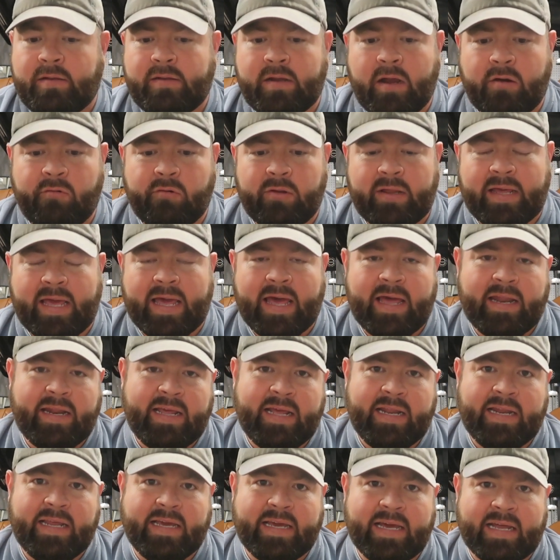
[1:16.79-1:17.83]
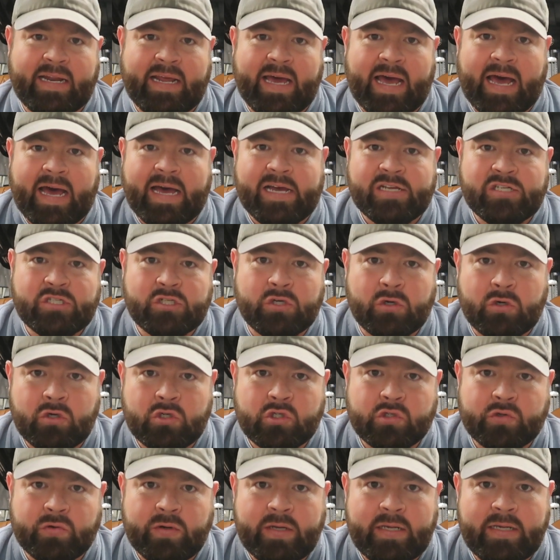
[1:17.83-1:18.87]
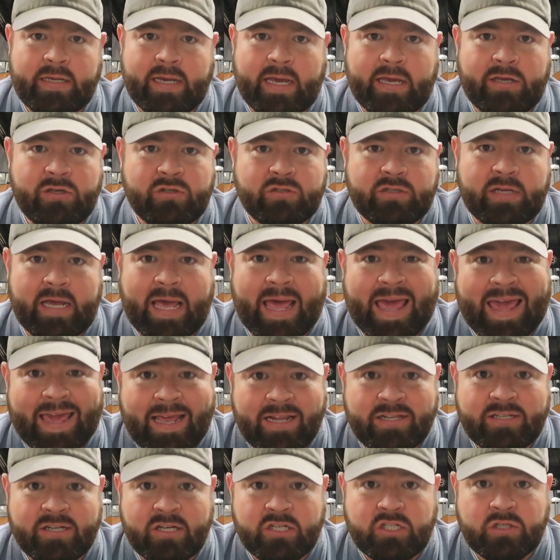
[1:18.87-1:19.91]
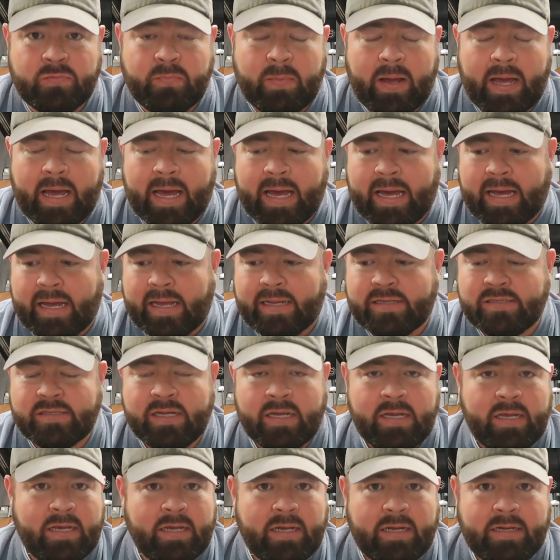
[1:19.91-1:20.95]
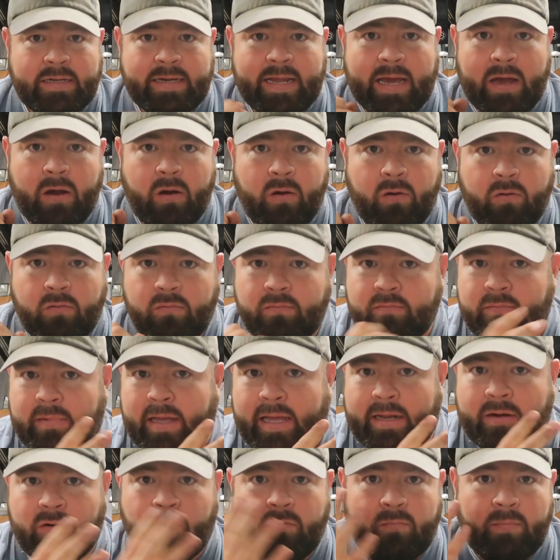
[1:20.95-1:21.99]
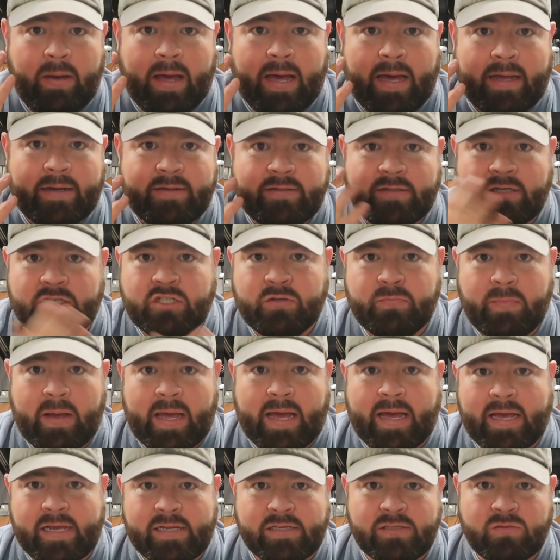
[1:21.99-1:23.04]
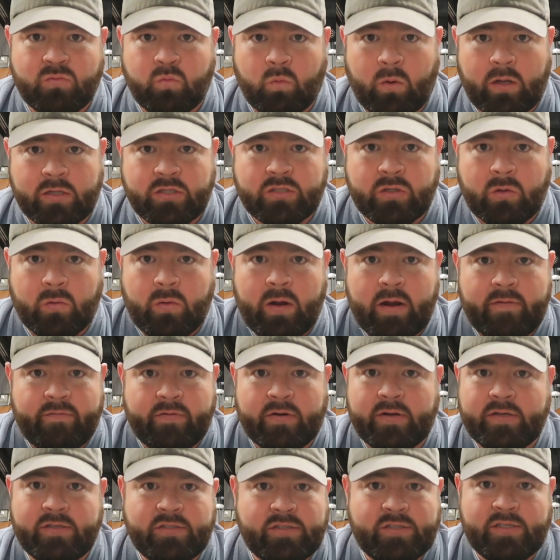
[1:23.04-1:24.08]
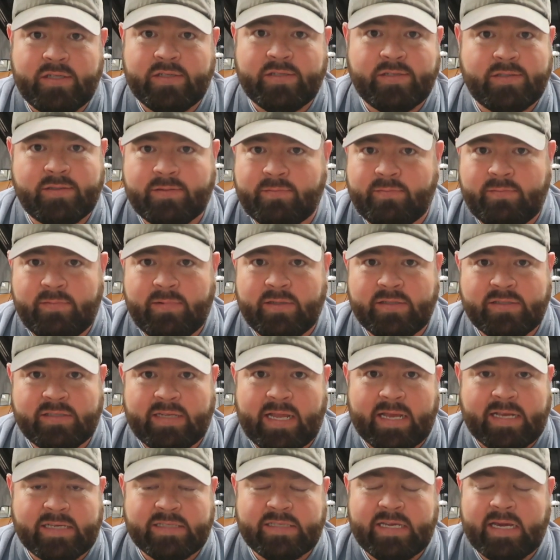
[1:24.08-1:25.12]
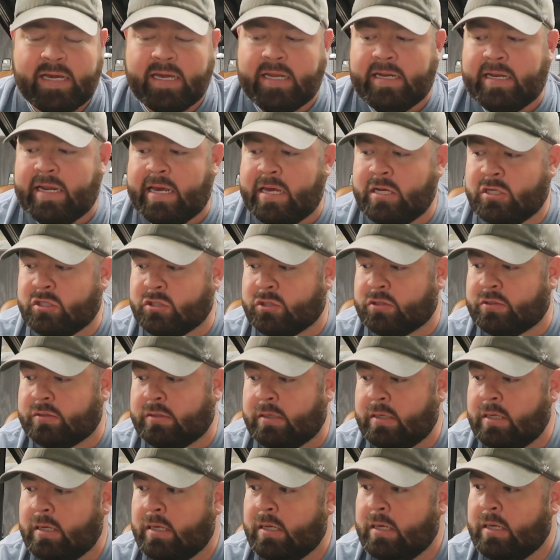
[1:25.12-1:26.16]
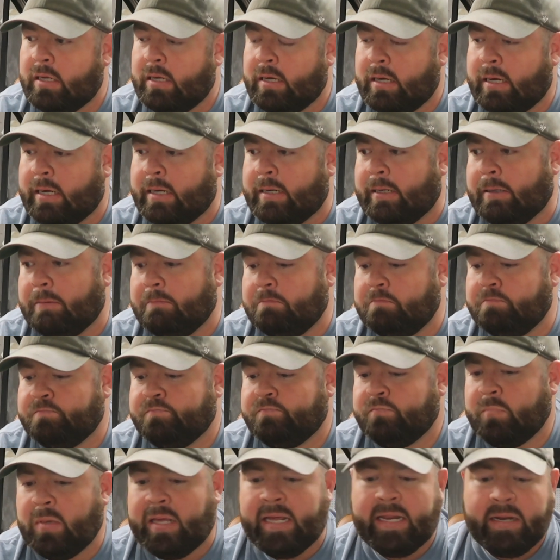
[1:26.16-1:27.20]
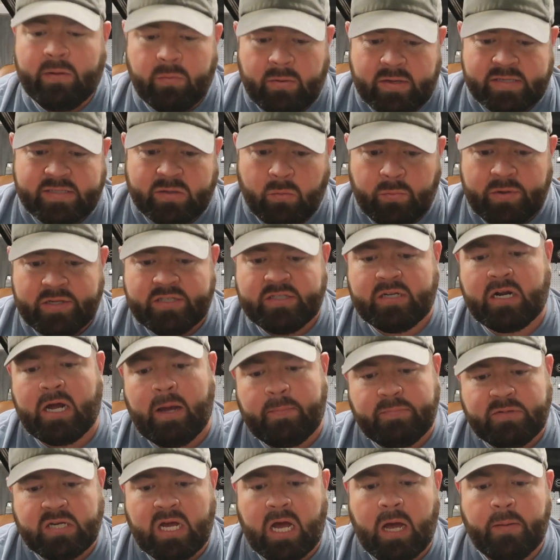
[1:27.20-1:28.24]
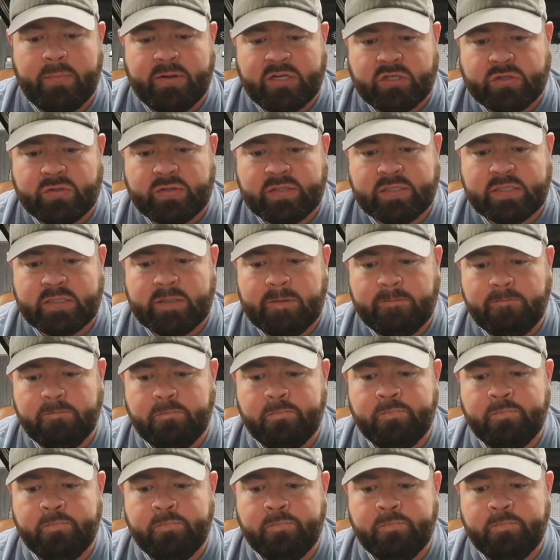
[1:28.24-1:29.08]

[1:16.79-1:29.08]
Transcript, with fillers: not really had any kind of eye surgery. I used to hate touching my eyes. Now I don't mind touching my eyes whatsoever. It's just, it's like second nature. Um, but anyways, I went to an optometrist